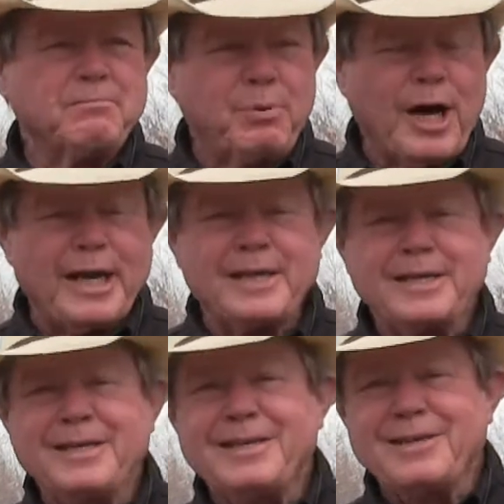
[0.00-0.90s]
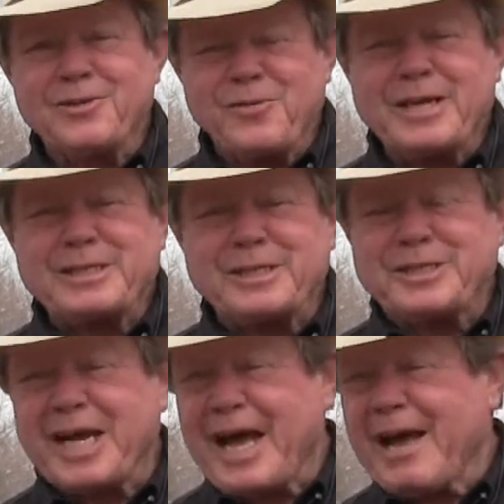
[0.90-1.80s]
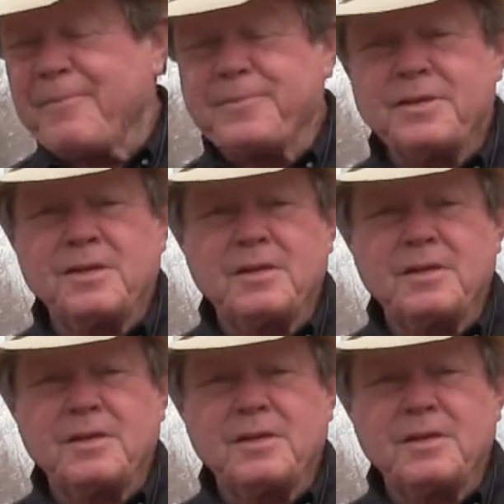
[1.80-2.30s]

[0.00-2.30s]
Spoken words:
but the rest of the time,